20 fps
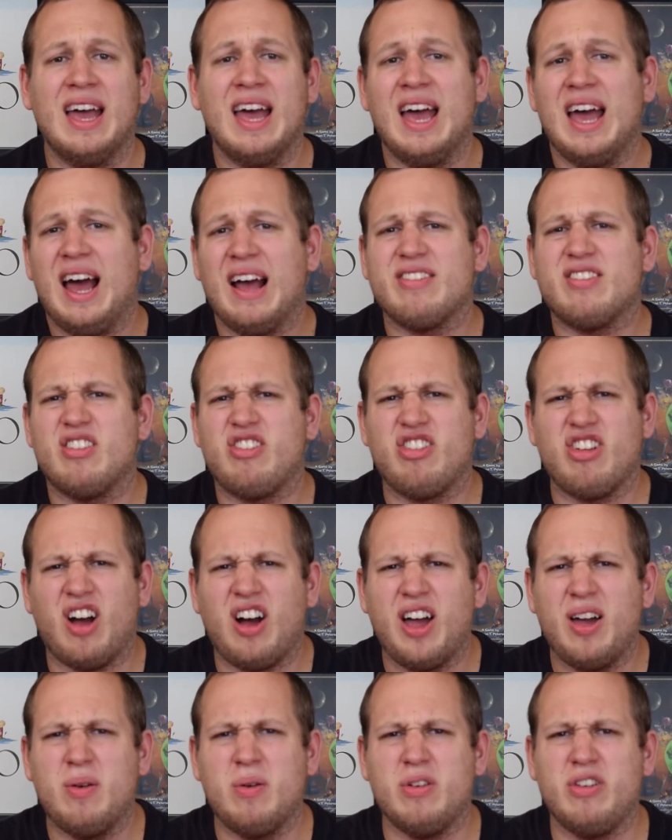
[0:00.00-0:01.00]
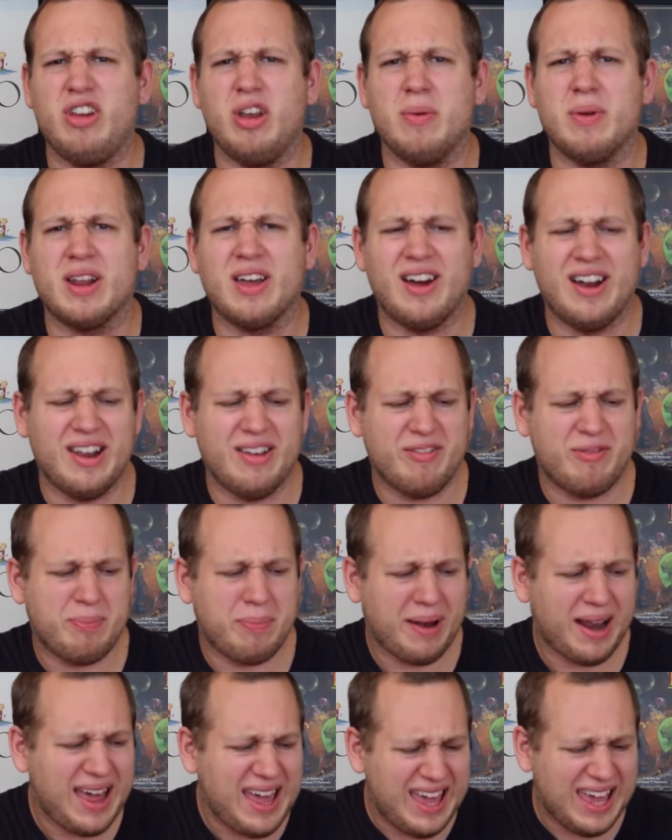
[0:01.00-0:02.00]
as a child you would kind of
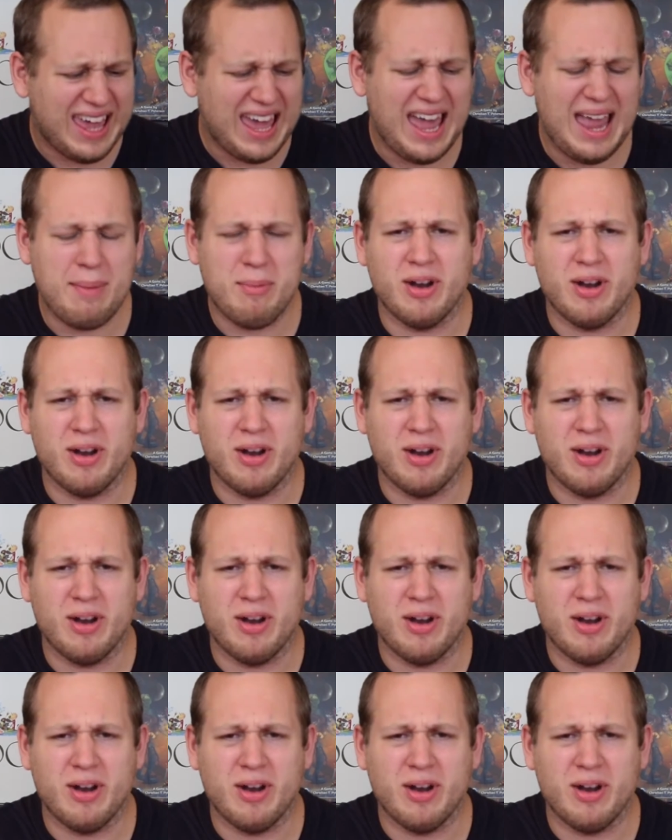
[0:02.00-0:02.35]
play a game